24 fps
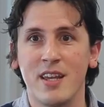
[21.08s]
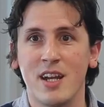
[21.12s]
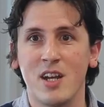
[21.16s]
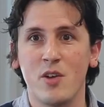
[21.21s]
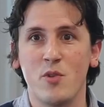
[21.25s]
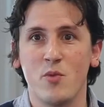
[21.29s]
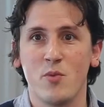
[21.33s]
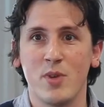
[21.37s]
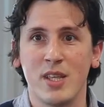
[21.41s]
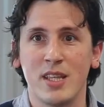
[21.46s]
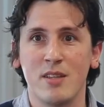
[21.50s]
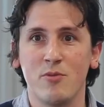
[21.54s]
There,
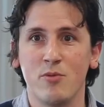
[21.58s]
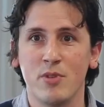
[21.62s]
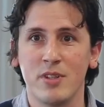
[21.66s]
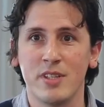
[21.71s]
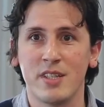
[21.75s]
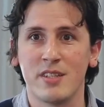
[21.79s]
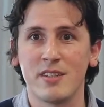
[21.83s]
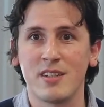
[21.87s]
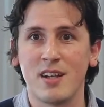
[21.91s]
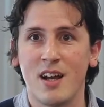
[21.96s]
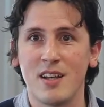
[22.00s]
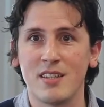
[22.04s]
we will
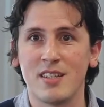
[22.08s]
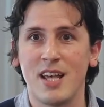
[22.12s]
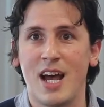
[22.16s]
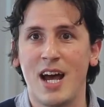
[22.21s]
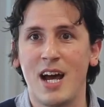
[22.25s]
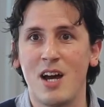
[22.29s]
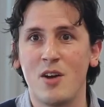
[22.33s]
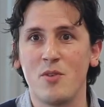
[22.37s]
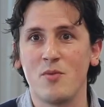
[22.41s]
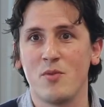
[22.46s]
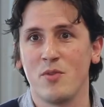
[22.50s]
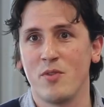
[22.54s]
discuss
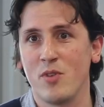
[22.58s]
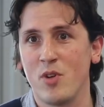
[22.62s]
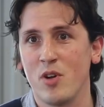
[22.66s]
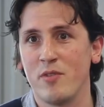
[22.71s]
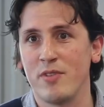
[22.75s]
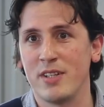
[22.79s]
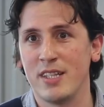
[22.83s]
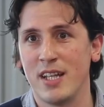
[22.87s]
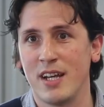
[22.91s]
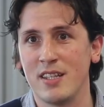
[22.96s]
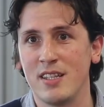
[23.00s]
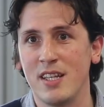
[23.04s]
how
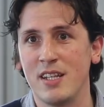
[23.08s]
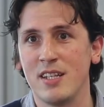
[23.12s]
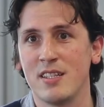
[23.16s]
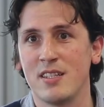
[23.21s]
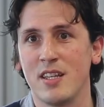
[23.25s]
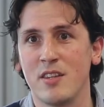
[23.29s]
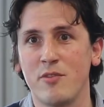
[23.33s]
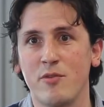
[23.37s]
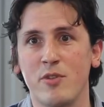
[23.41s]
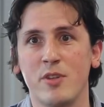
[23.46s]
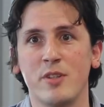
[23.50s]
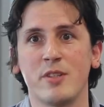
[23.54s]
COVID-19 is
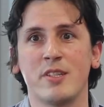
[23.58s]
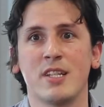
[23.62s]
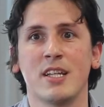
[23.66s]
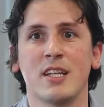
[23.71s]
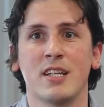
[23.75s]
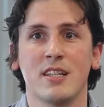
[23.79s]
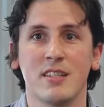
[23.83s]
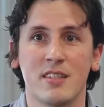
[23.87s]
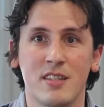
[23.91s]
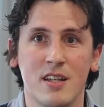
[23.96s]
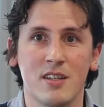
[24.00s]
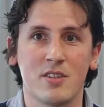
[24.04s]
influencing
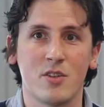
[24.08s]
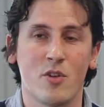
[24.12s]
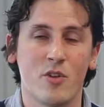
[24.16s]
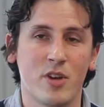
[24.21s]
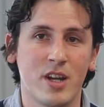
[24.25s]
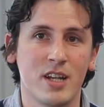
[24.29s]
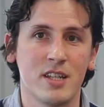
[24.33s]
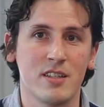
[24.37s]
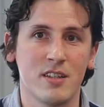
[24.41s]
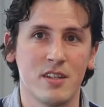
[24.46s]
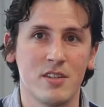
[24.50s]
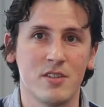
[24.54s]
sales
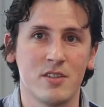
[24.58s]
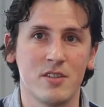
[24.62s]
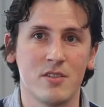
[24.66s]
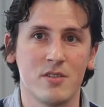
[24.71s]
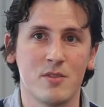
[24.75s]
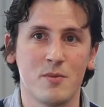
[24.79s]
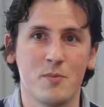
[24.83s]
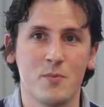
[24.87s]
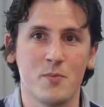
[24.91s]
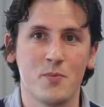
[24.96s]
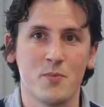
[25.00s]
organizations.